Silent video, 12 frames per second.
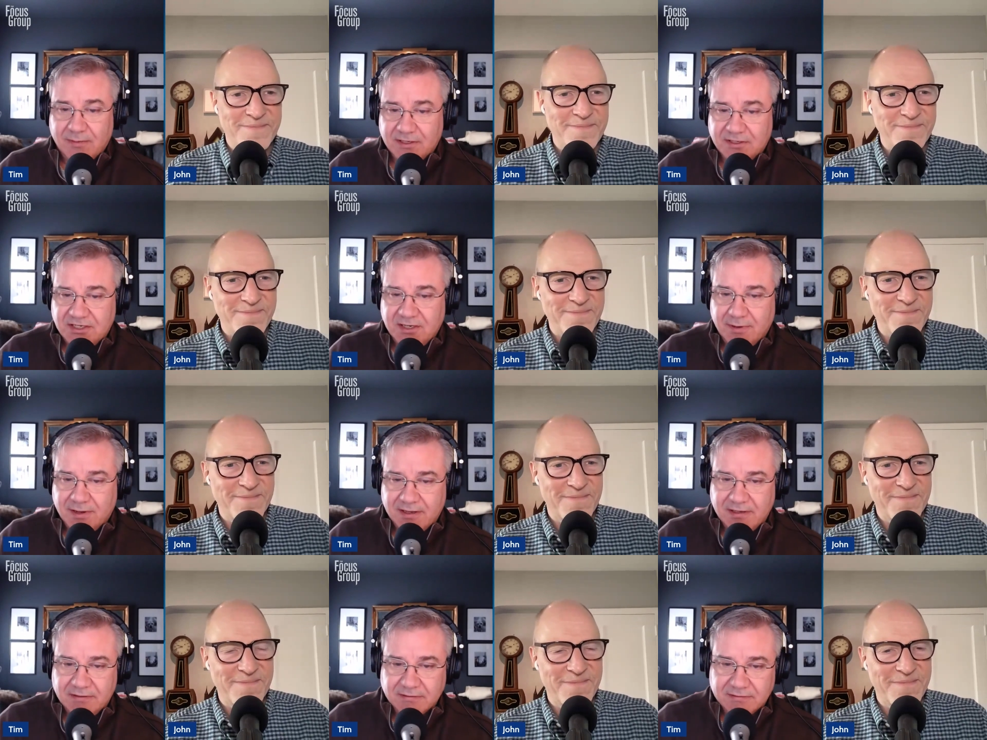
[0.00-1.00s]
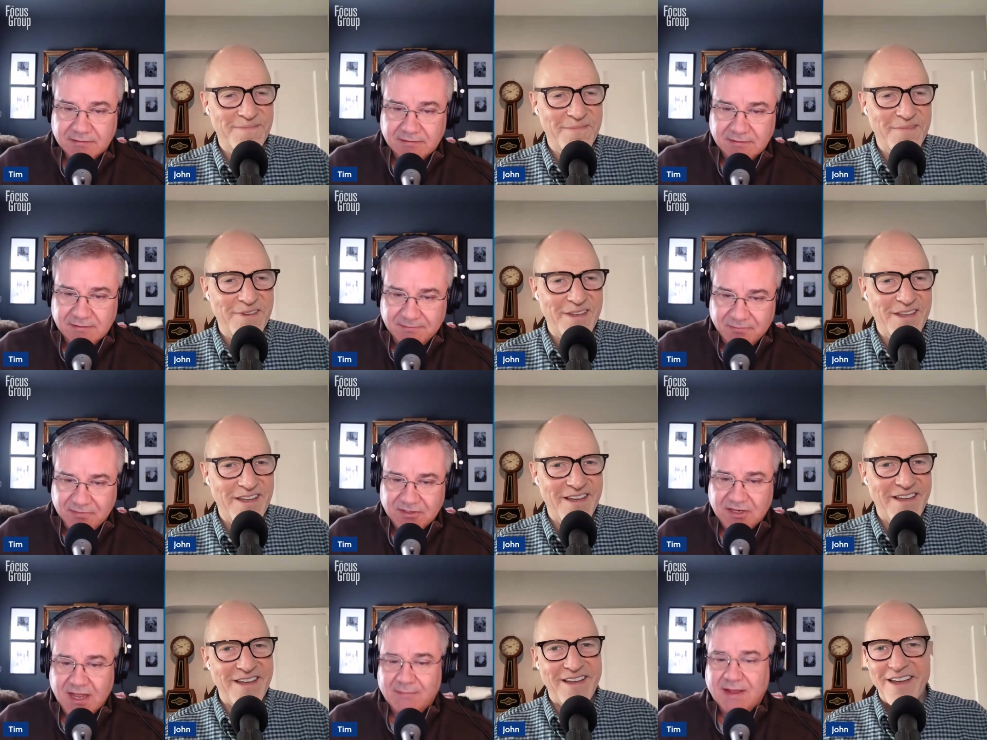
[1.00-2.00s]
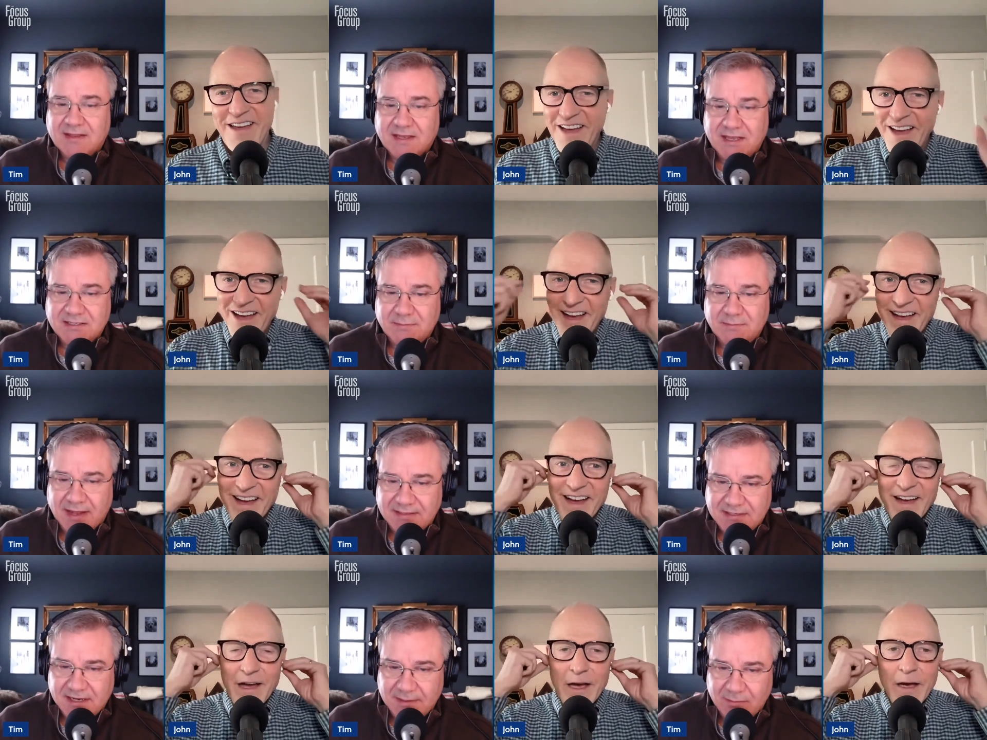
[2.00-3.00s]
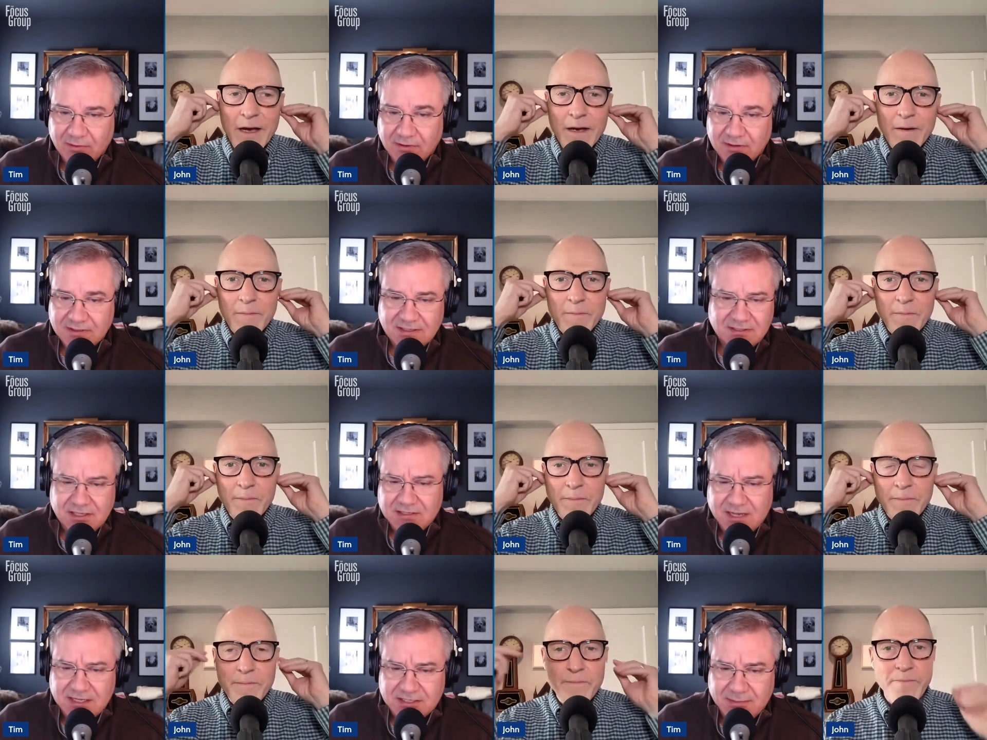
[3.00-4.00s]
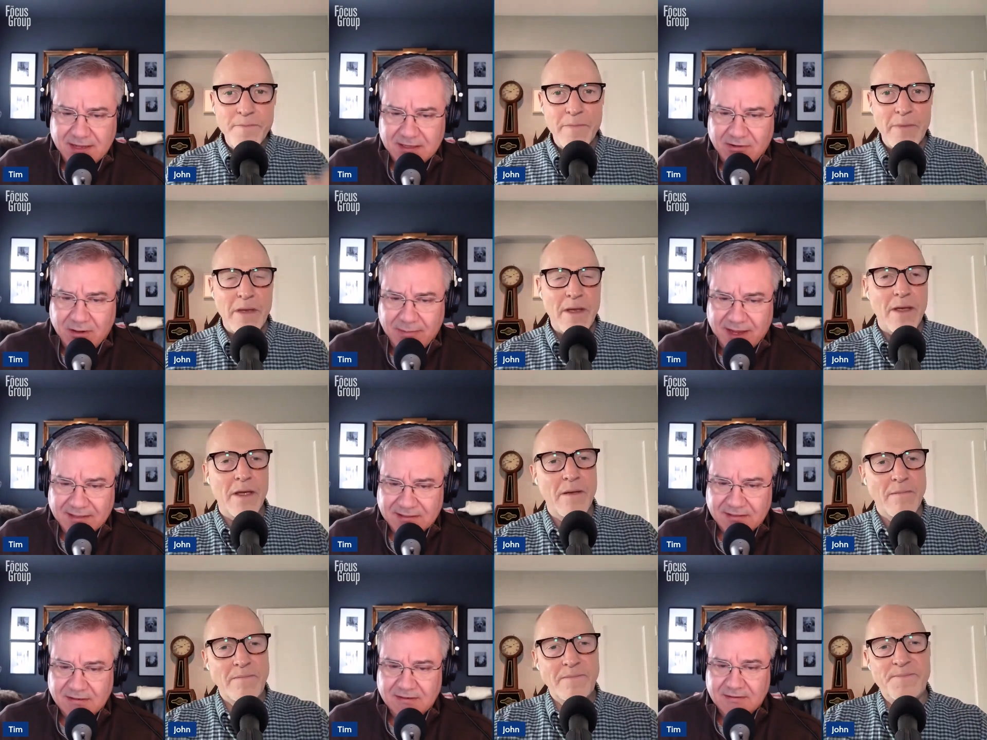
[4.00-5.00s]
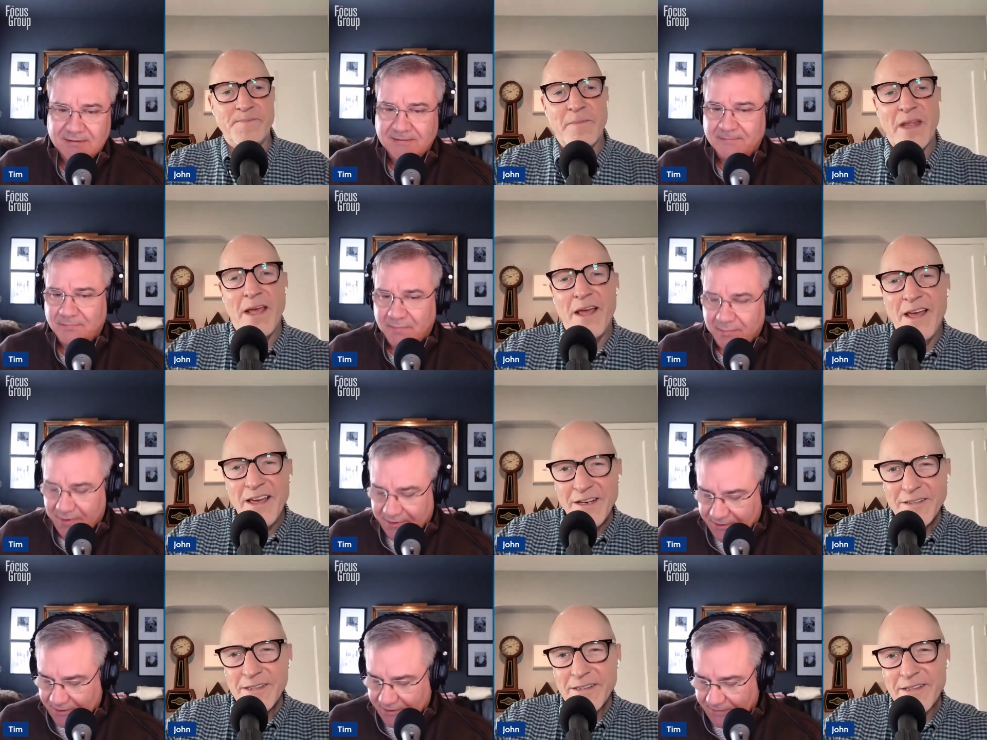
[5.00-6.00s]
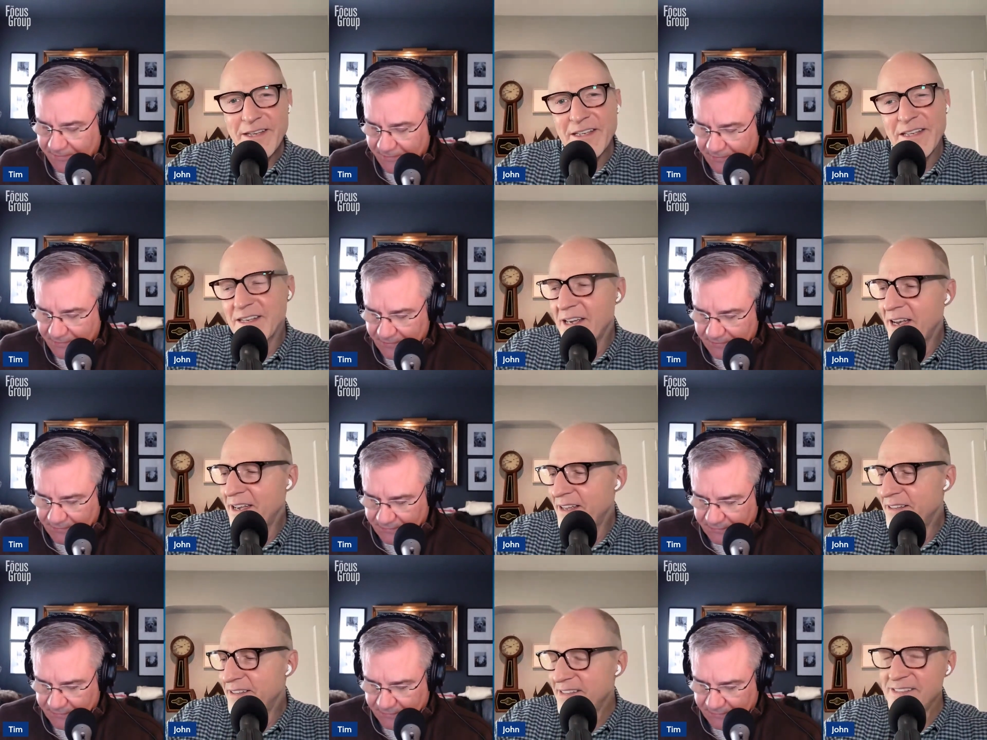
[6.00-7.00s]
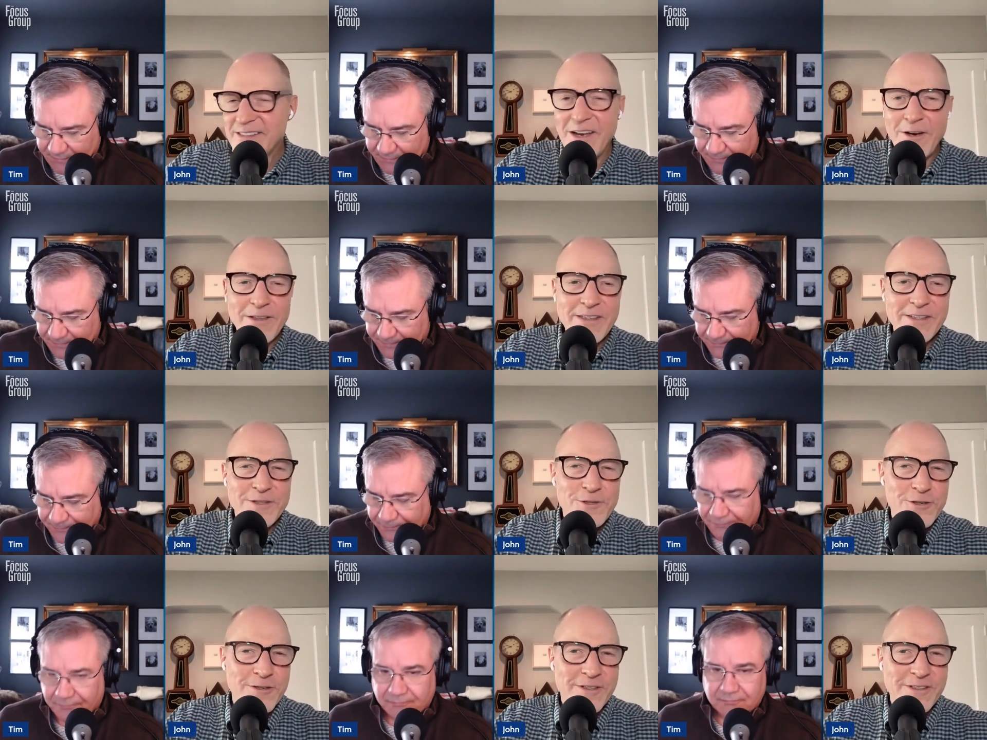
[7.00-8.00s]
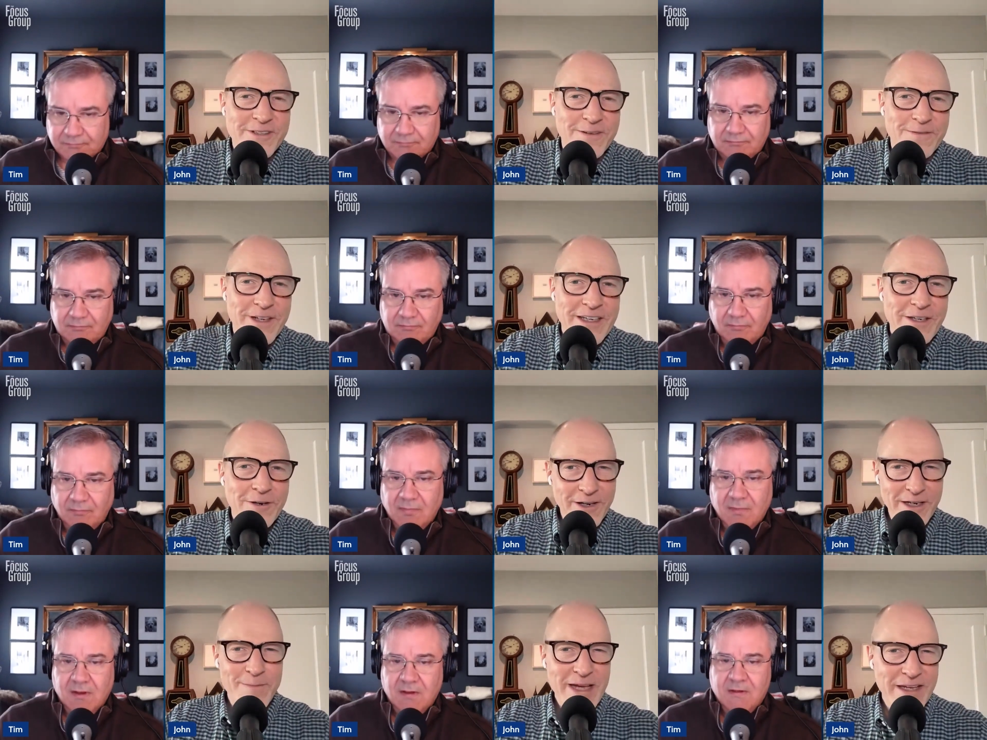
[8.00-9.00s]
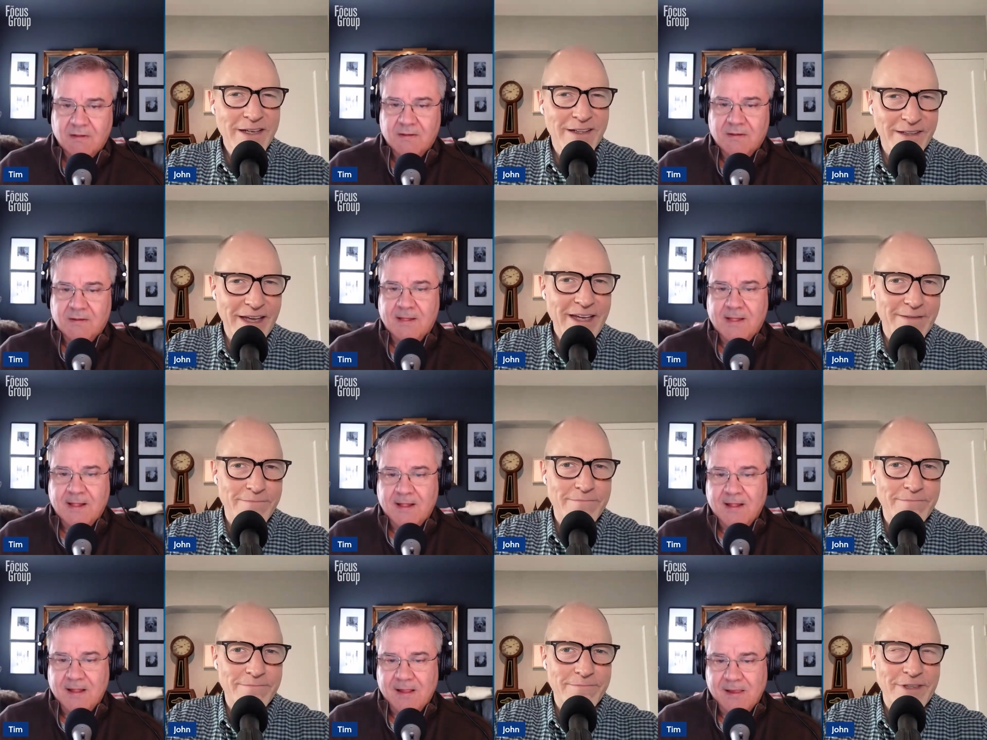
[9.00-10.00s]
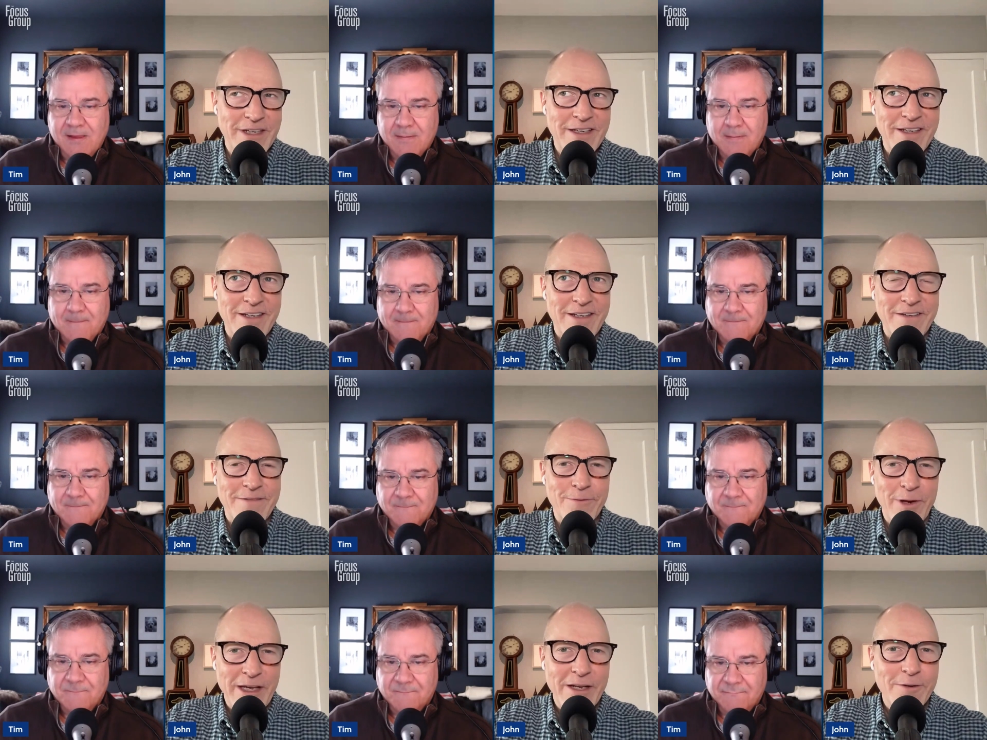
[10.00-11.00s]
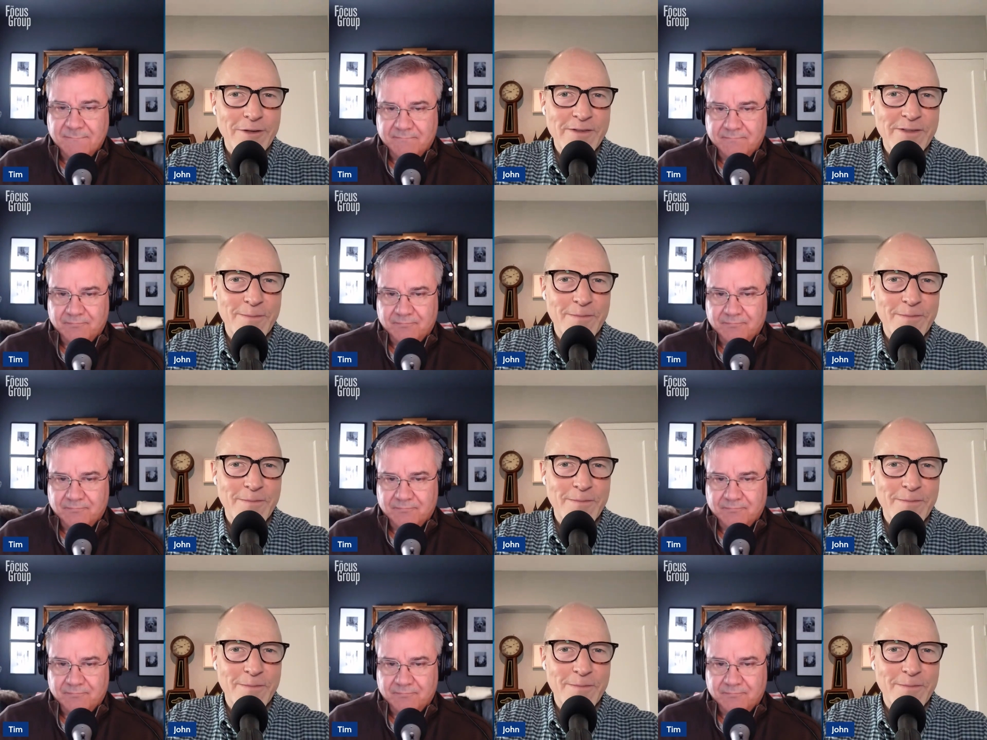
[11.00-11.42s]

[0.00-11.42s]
Speaker 1: the cheap high heels. She can't make the kids' beds anymore. I said, the kids should make their own beds. But,
Speaker 2: Here's uh, the thing that I, this all this insurance stuff, like, you're going to make a claim for eight hundred some